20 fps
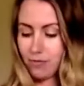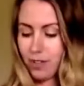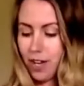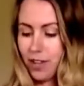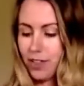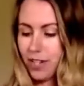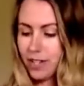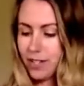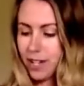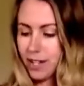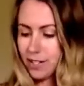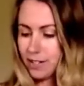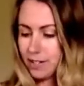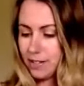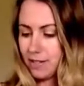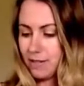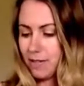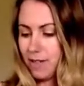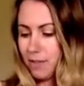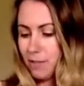I think that
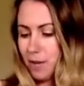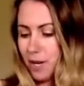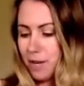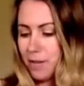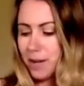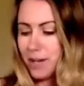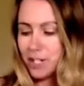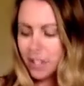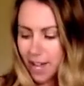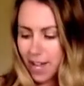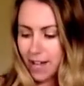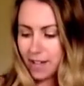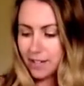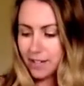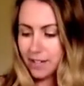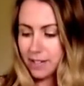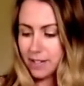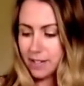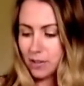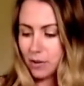pretty much
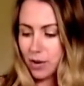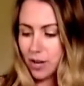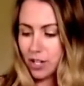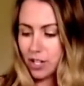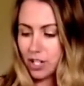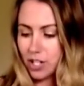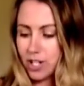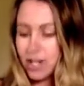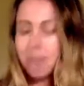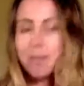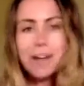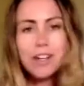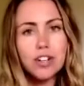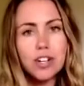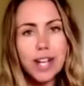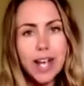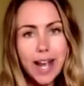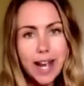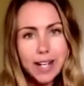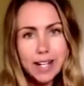answers the question. And make
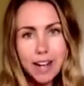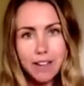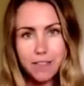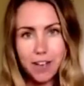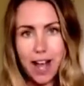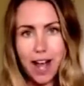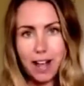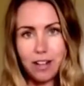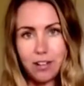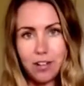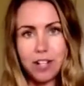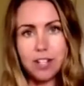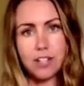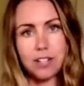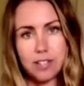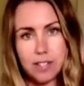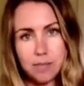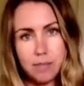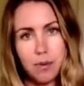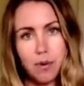sure you eat enough calories
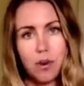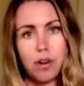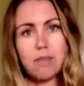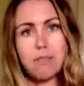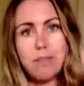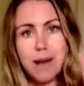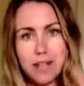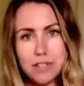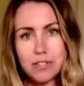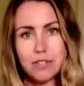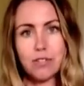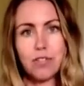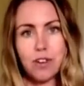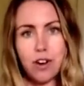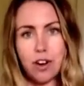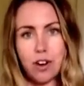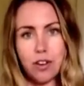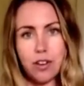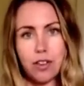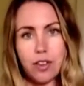to support muscle
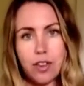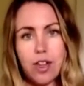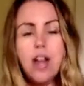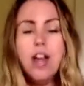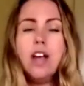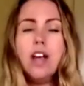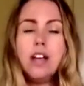growth.